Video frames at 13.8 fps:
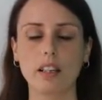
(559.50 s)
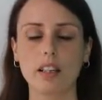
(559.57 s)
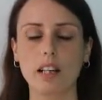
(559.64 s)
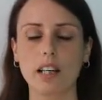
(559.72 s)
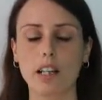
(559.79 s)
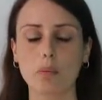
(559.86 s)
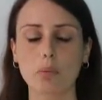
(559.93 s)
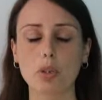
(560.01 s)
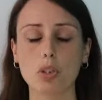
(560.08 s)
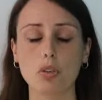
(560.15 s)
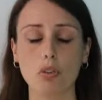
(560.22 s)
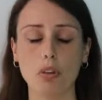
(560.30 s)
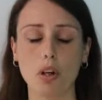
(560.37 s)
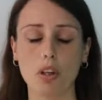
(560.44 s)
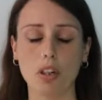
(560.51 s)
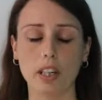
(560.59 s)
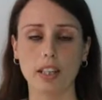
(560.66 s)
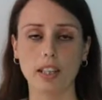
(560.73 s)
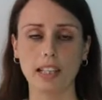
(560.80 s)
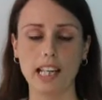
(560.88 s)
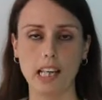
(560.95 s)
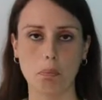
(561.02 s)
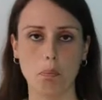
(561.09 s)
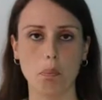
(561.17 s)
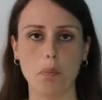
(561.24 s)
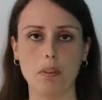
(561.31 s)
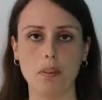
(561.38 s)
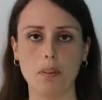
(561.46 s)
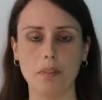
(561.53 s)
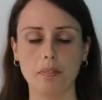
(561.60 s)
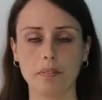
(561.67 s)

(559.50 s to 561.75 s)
I am strong and capable,